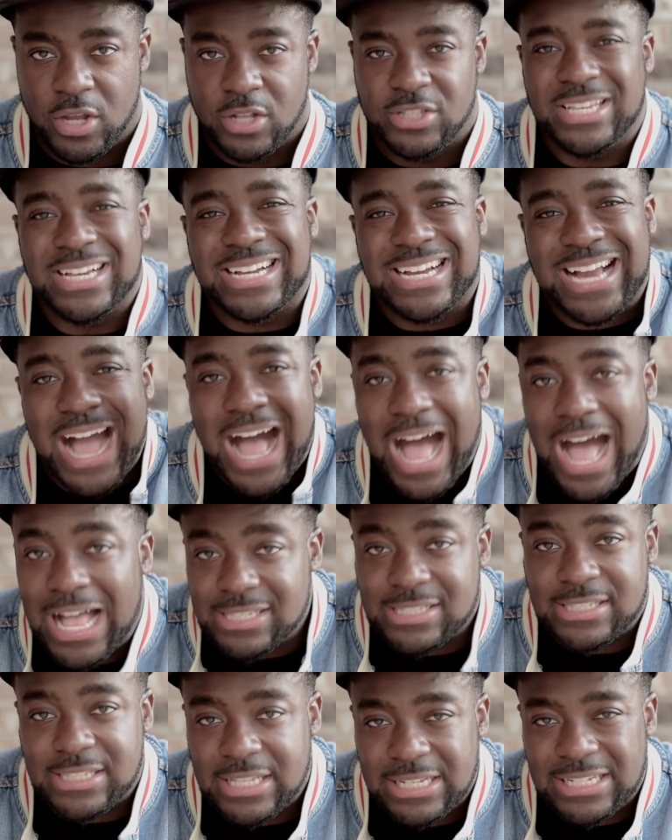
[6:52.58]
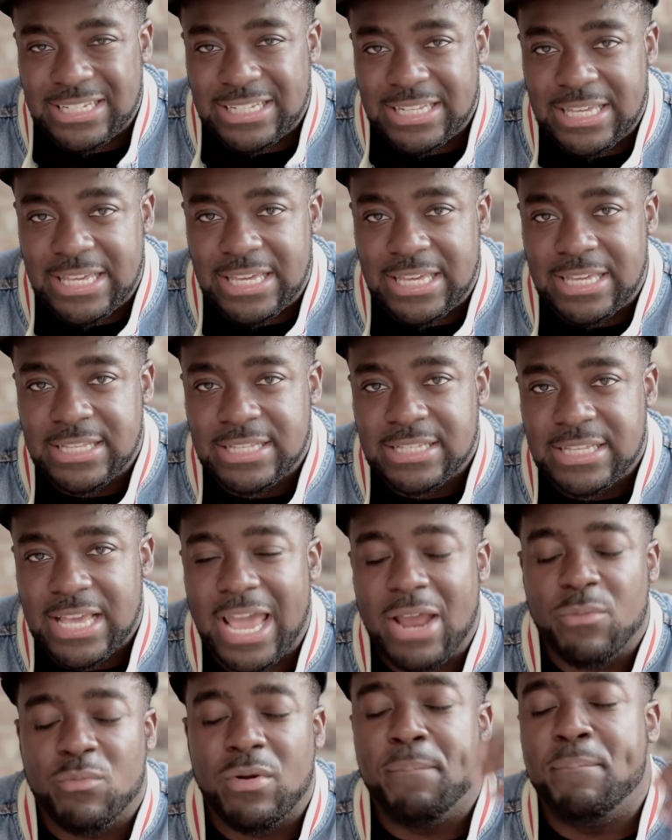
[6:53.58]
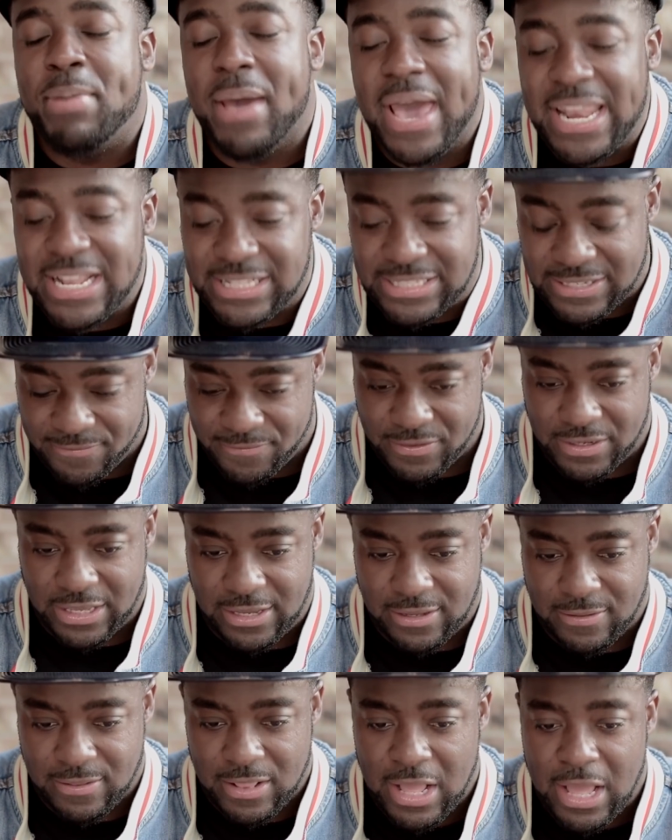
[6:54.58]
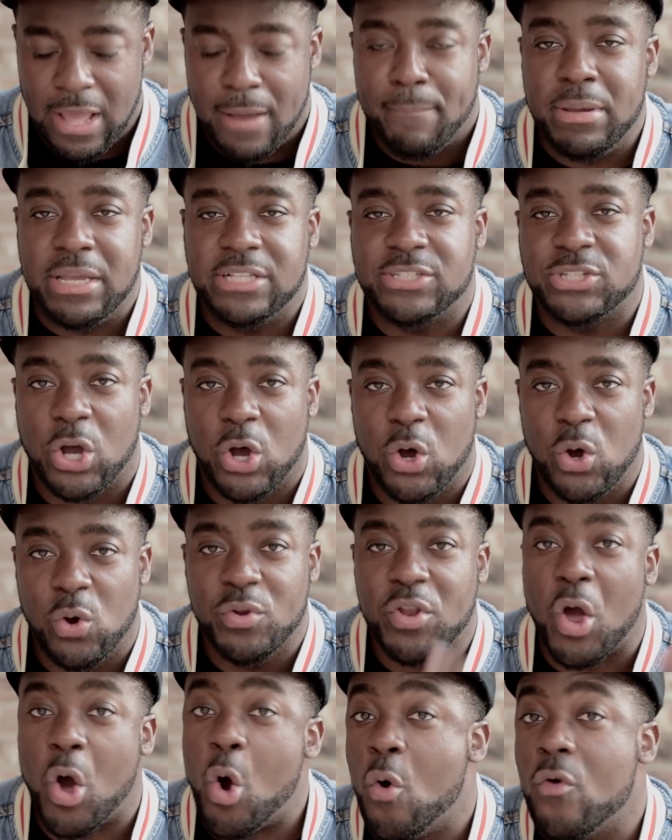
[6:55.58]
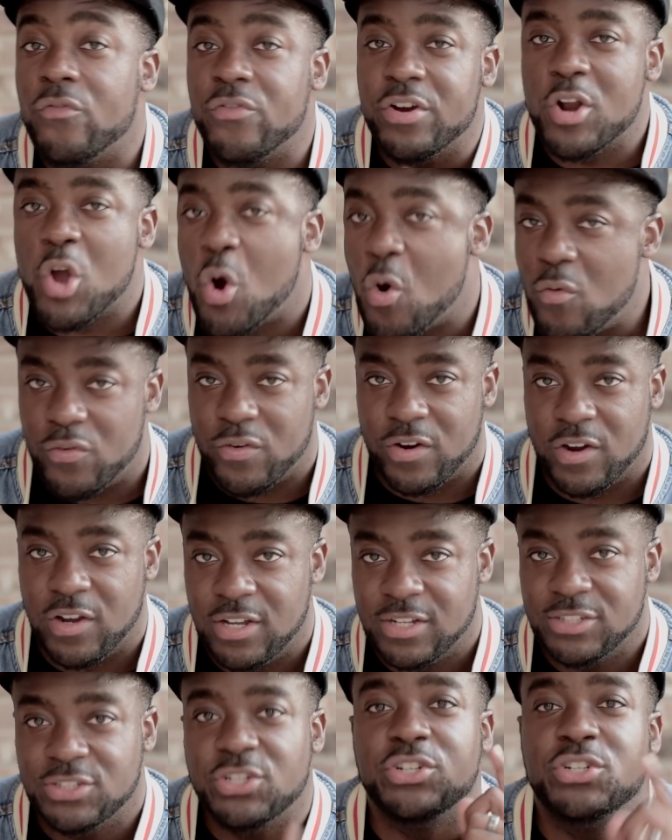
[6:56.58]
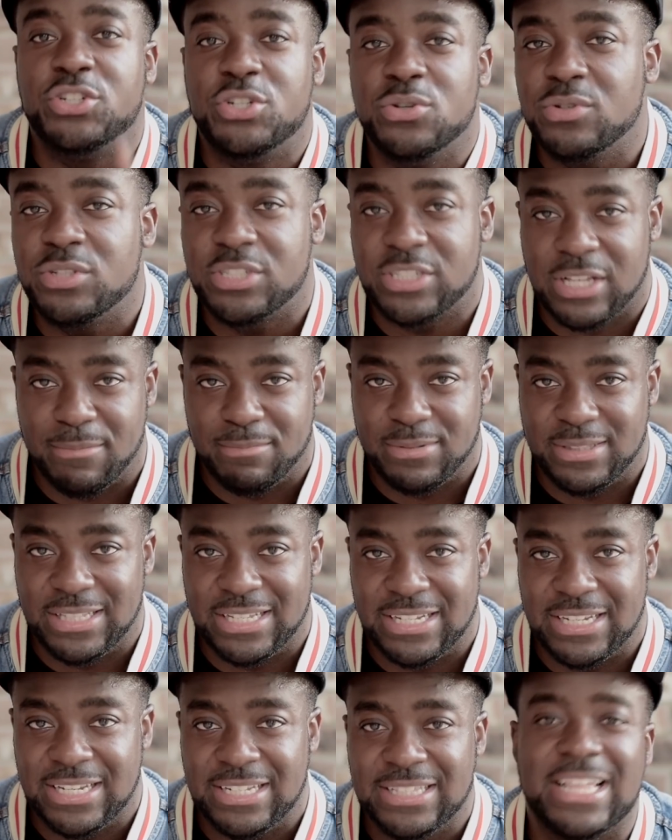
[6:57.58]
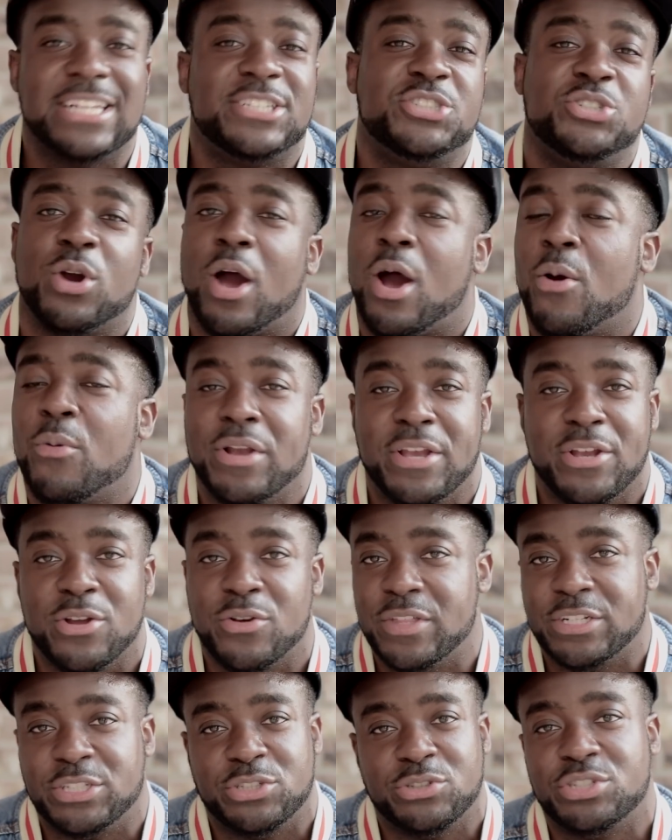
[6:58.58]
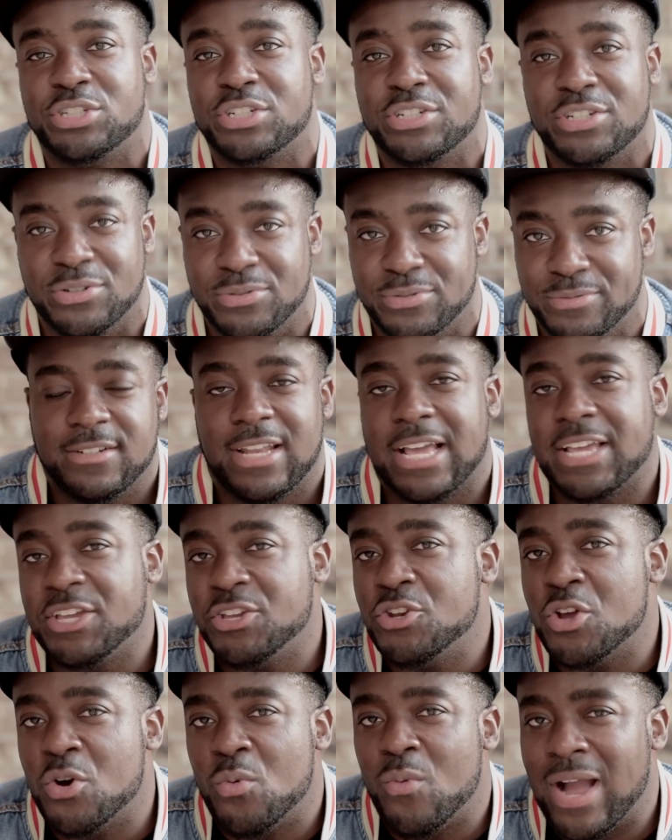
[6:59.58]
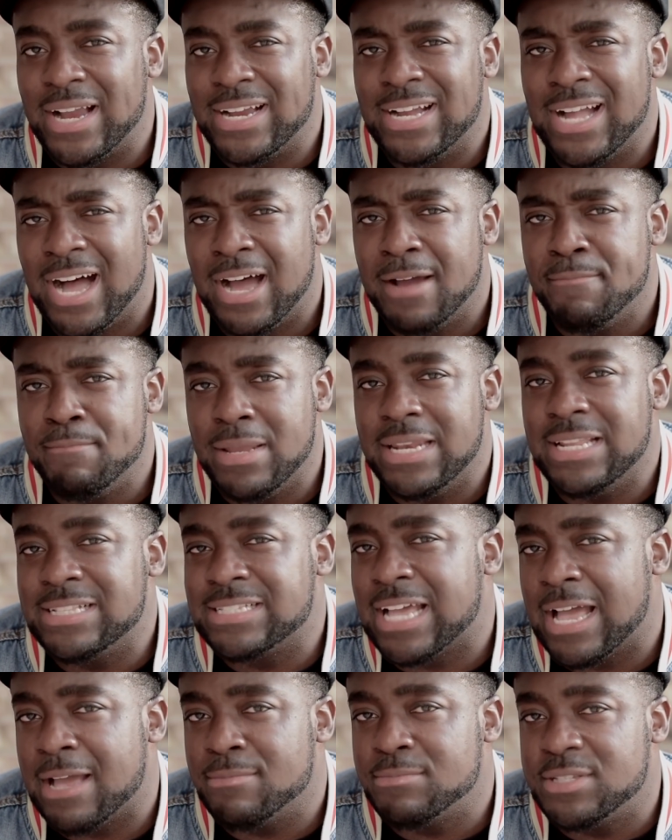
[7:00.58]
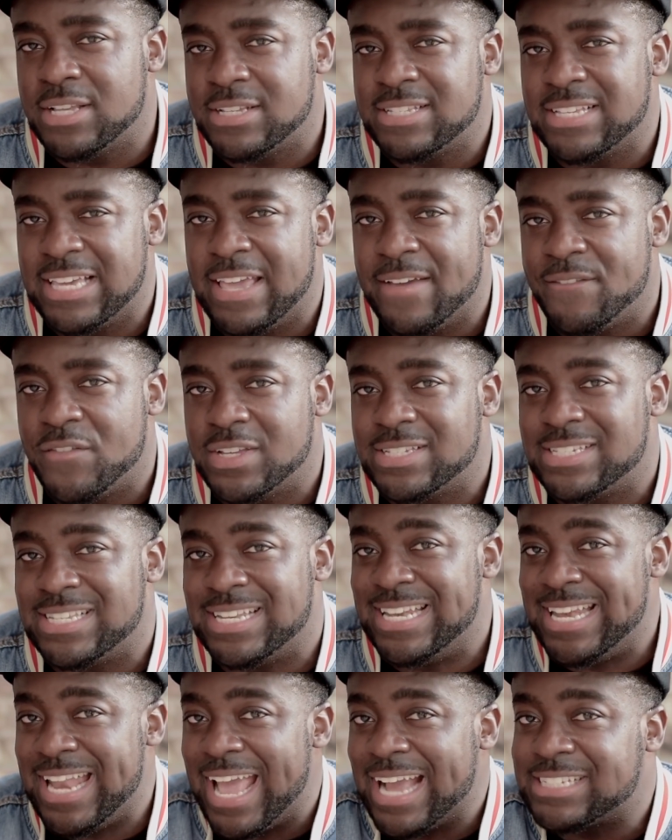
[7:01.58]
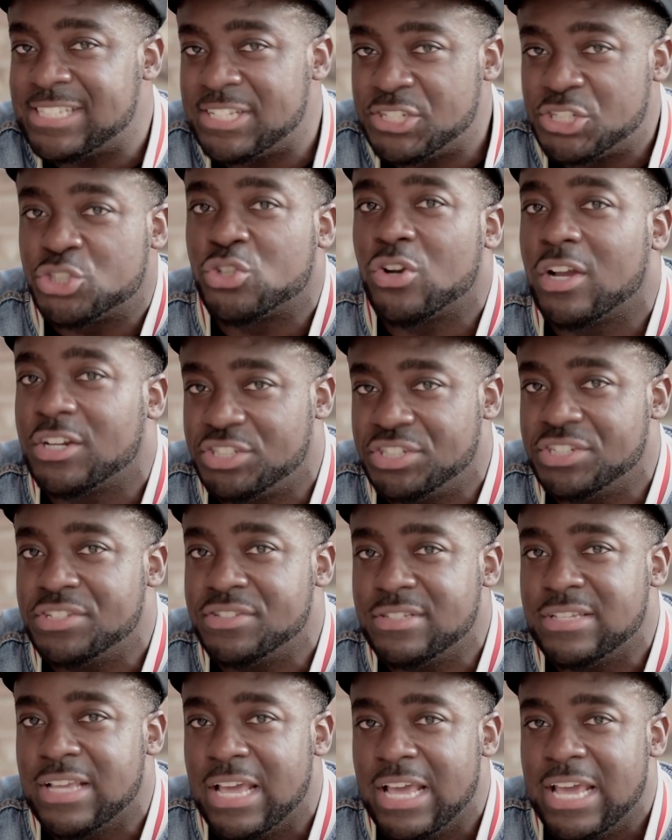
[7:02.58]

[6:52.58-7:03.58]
to constantly and repetitively be told over and over to do something that you already know that you should do? Like, you know why God many times doesn't give us next instructions?